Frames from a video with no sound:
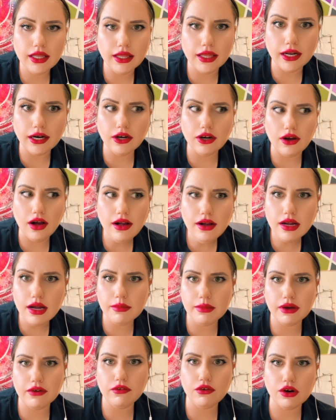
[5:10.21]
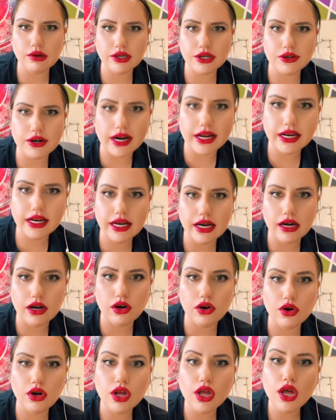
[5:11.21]
They're not coming forward right
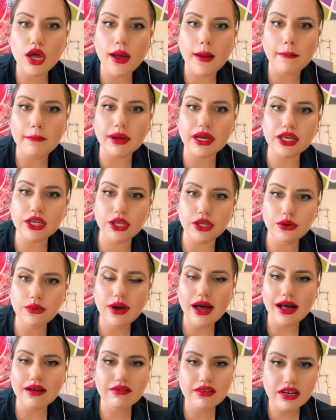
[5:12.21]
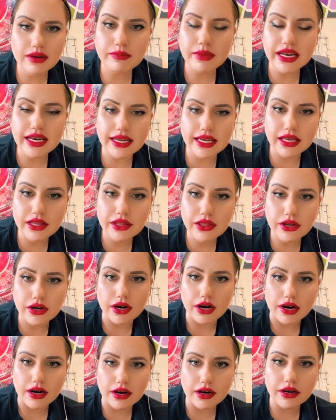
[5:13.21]
now, but you haven't been
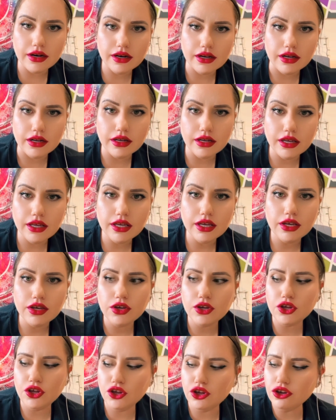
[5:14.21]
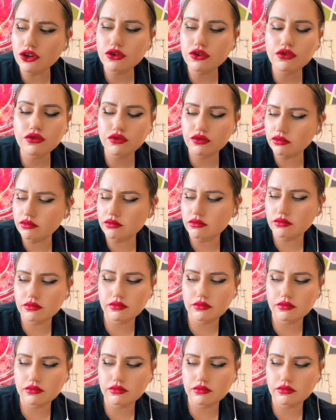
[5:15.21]
either. You've